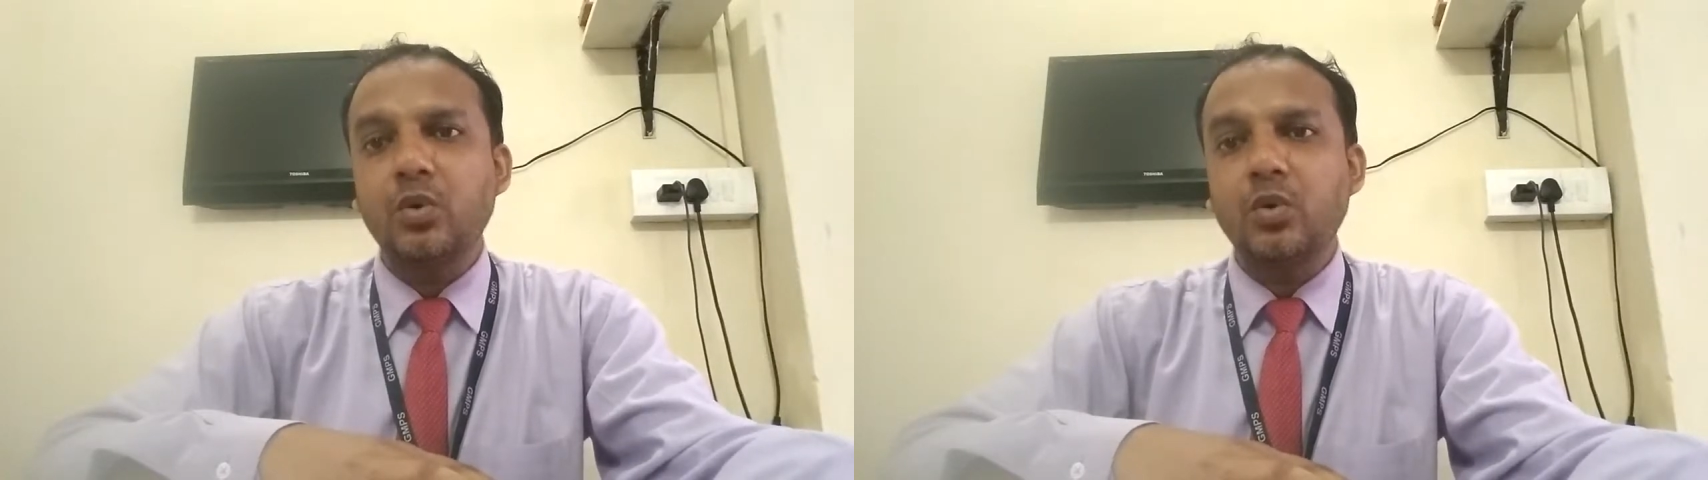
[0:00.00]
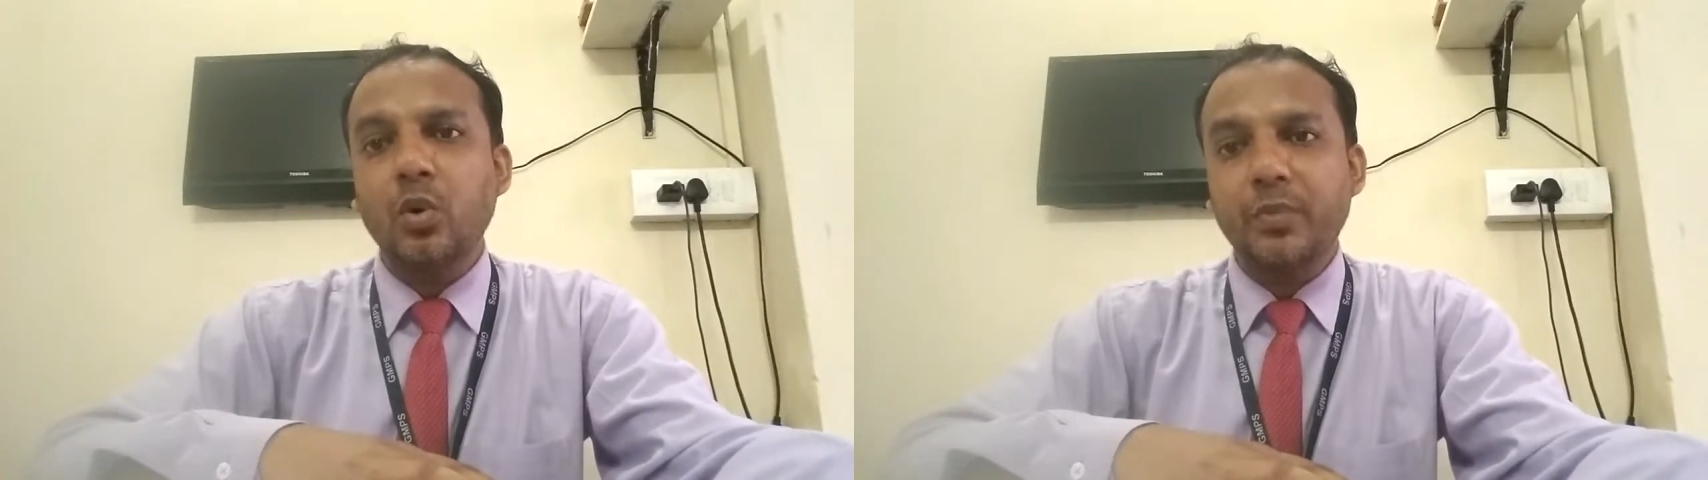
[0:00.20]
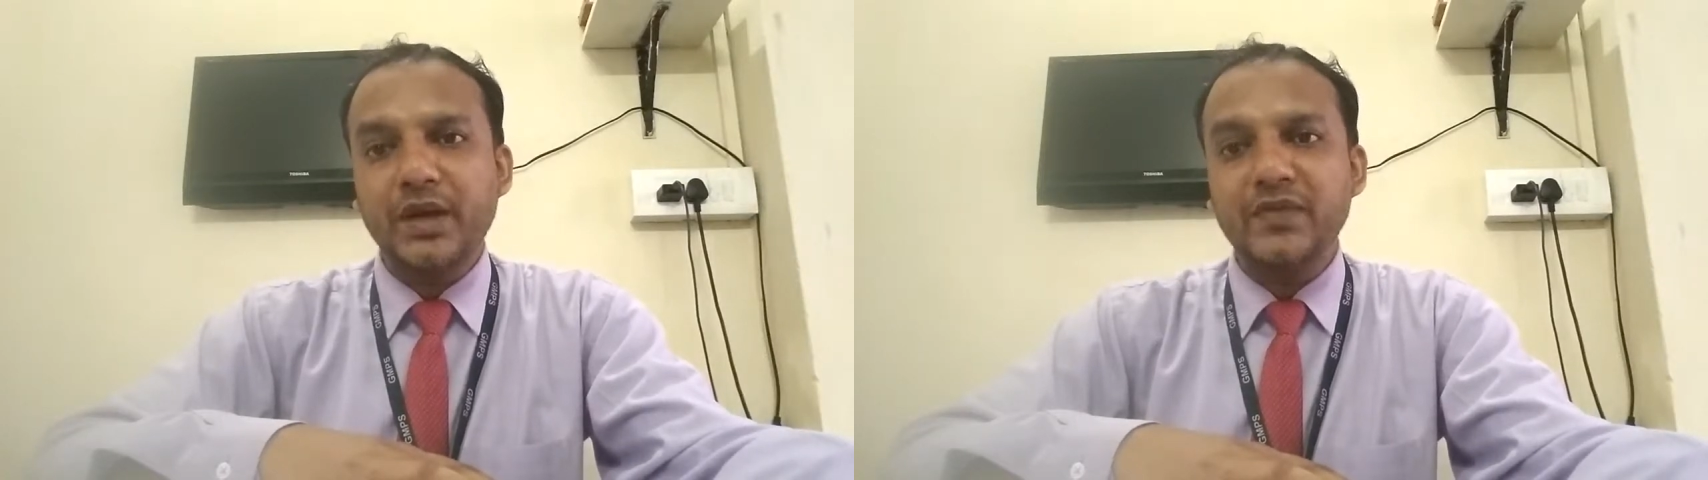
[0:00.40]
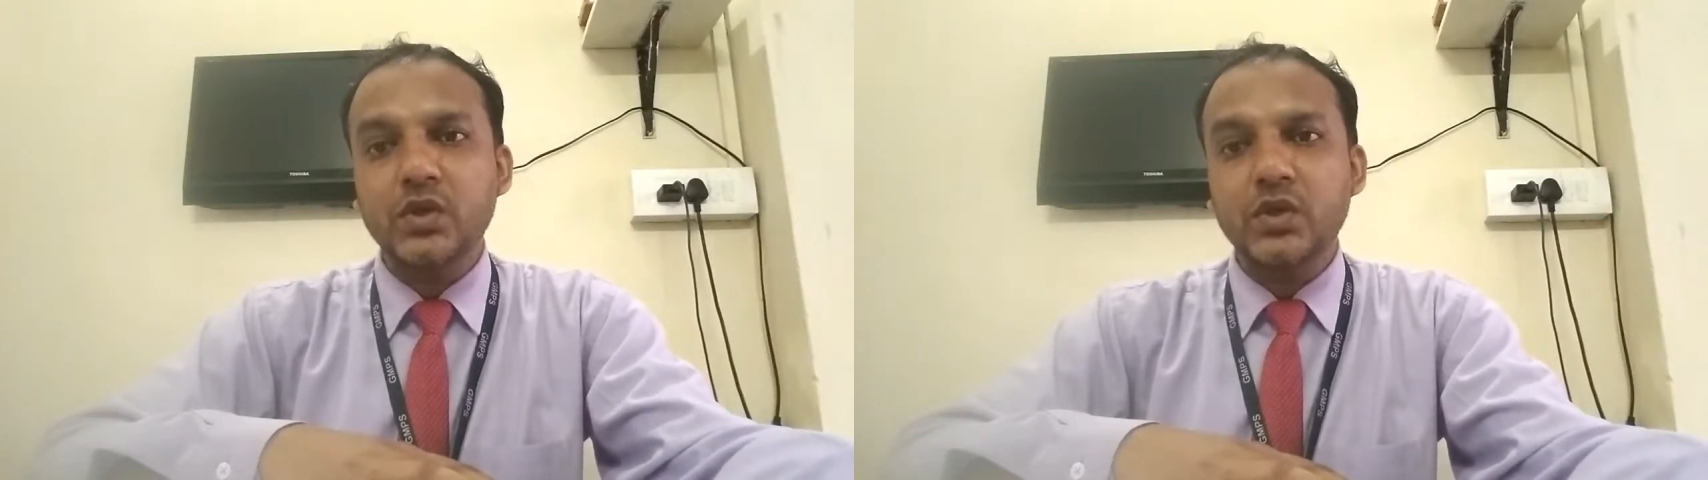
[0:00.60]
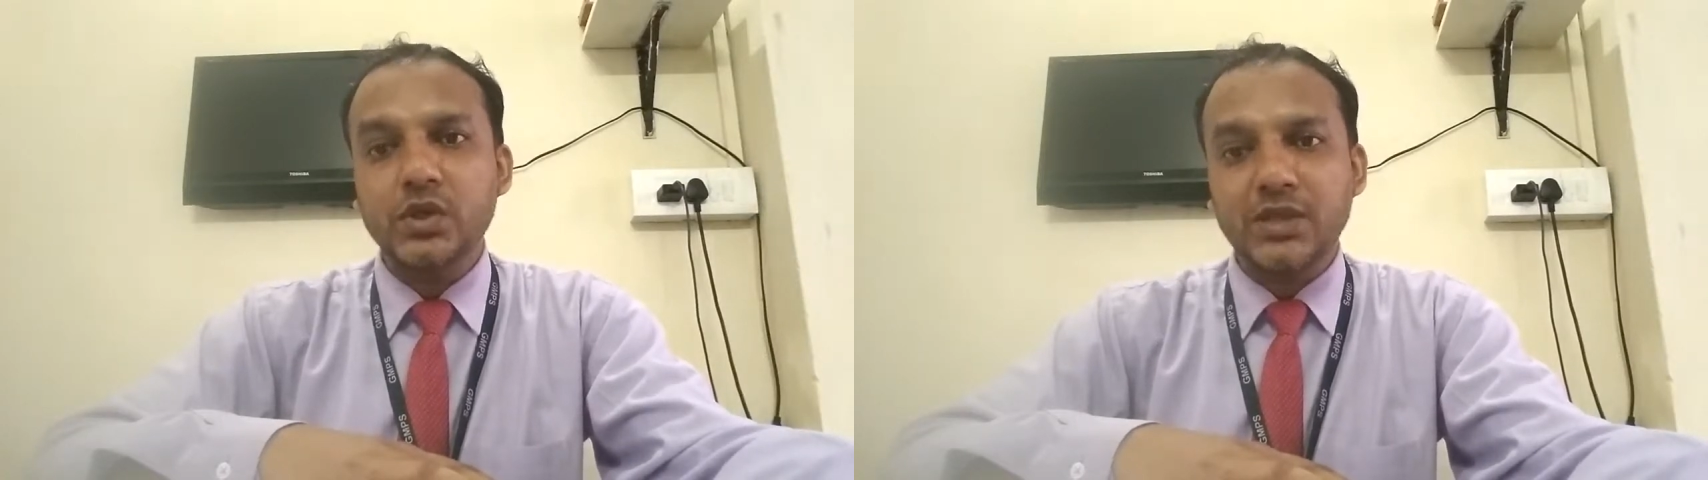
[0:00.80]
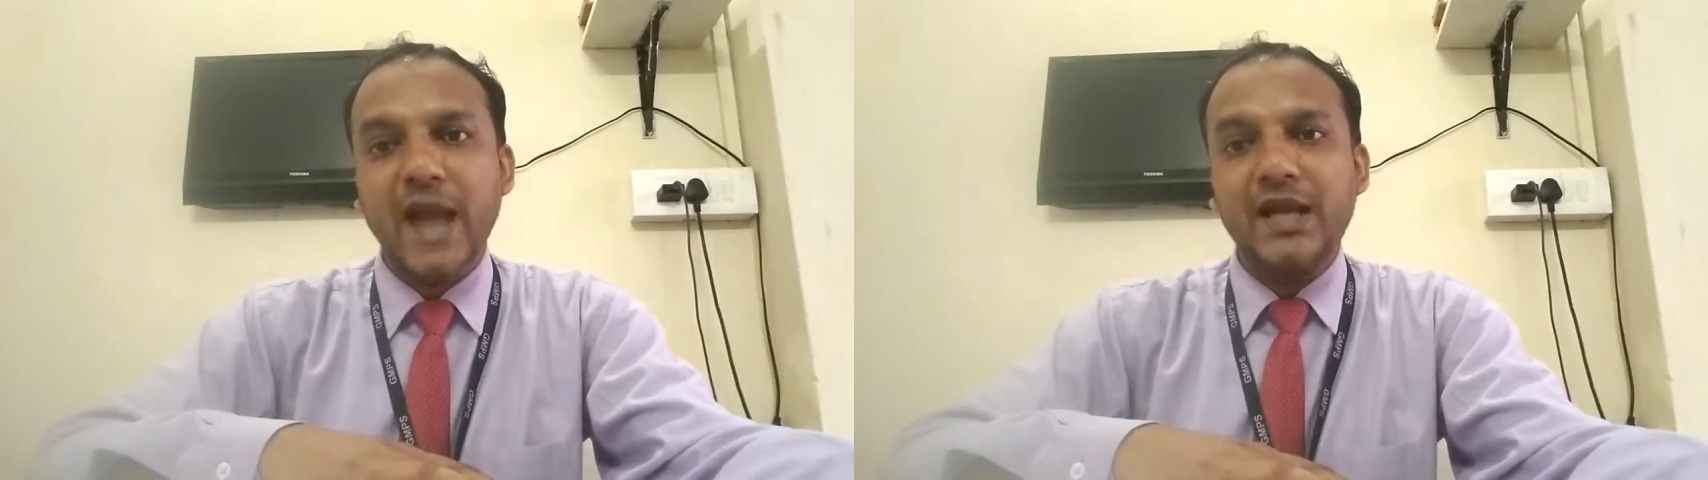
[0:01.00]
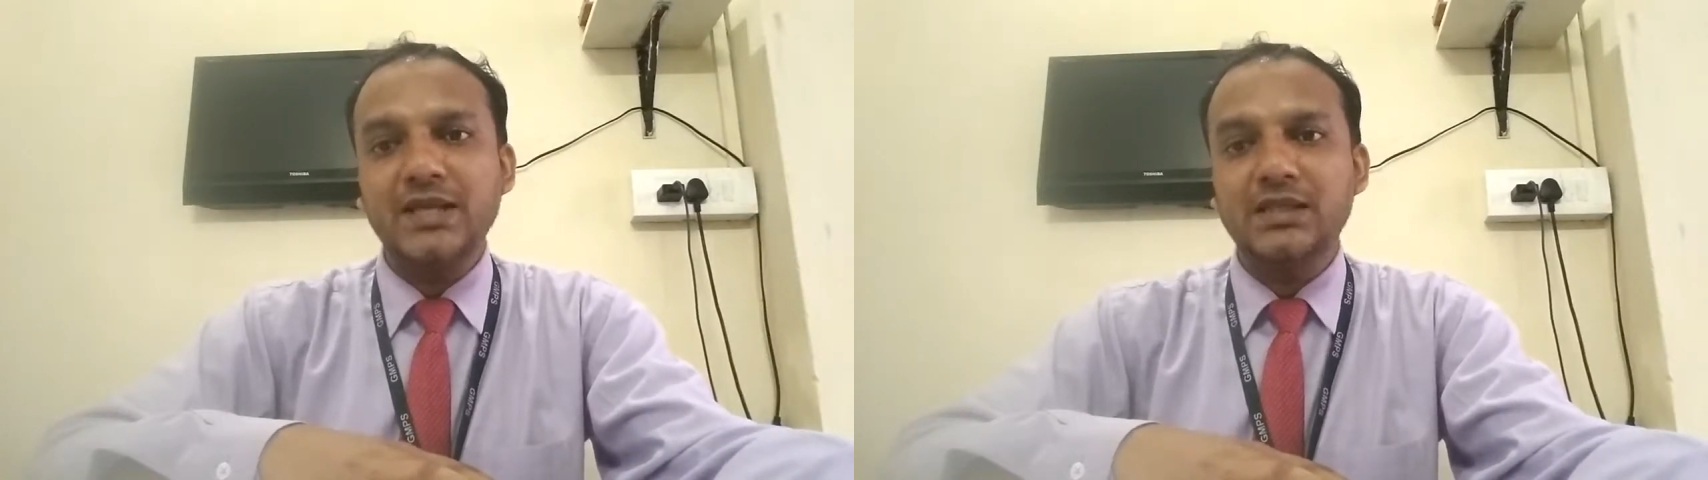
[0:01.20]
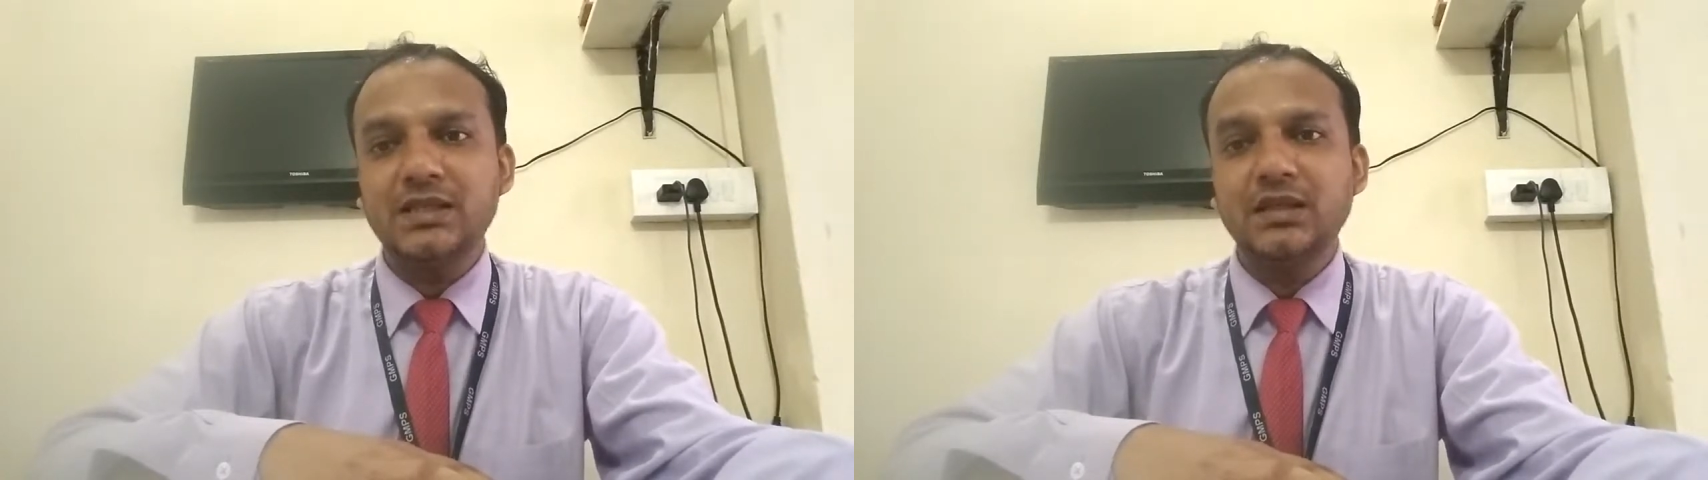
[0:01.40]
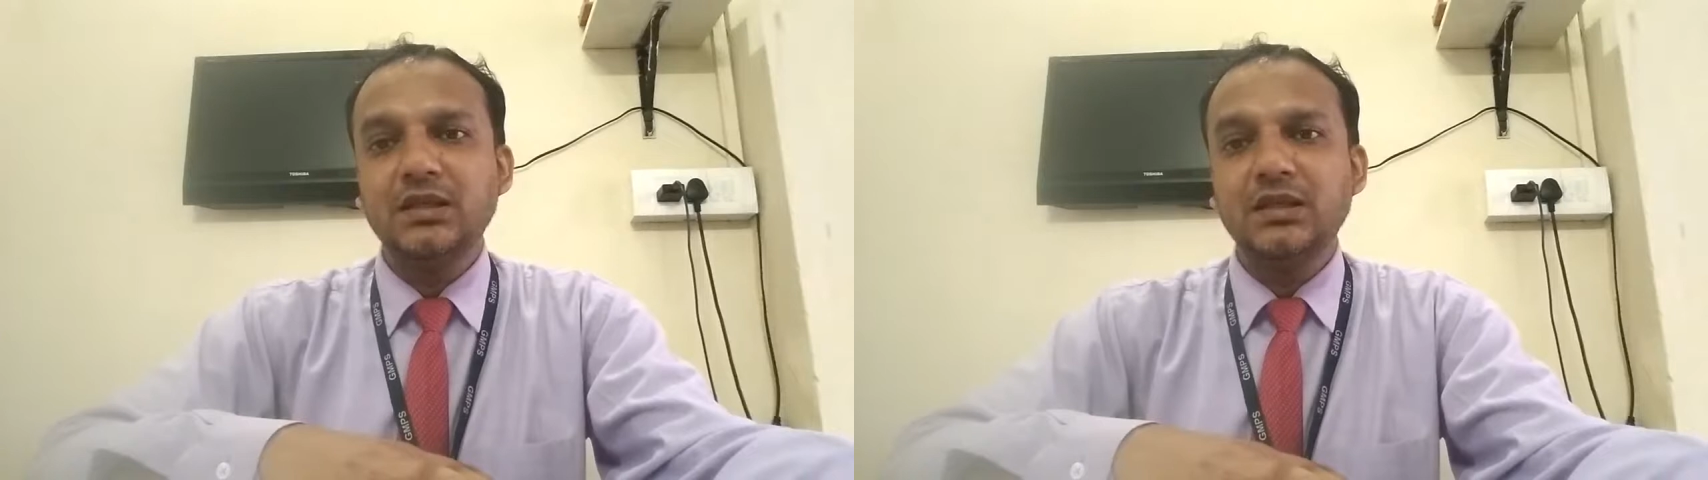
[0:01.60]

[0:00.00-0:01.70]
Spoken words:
cooperative societies